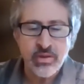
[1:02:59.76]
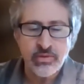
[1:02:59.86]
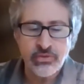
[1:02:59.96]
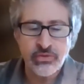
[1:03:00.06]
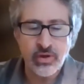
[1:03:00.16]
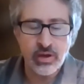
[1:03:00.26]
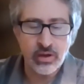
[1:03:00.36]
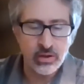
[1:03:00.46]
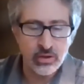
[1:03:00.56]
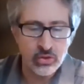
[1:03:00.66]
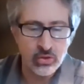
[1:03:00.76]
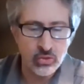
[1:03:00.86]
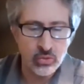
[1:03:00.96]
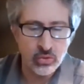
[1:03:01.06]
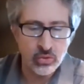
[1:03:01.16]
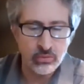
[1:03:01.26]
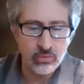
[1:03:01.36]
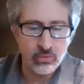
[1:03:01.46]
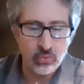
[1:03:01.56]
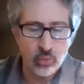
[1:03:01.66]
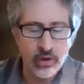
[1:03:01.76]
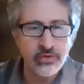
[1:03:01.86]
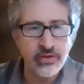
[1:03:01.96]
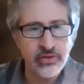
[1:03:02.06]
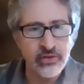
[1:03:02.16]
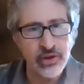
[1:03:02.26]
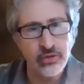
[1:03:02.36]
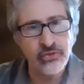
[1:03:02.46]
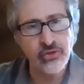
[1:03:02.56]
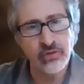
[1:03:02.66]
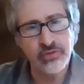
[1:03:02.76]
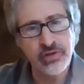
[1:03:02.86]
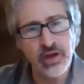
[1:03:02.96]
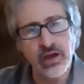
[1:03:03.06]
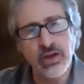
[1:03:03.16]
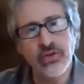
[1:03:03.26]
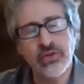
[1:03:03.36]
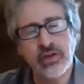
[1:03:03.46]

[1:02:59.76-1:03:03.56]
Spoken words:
So, one of the things that Sellars sort of does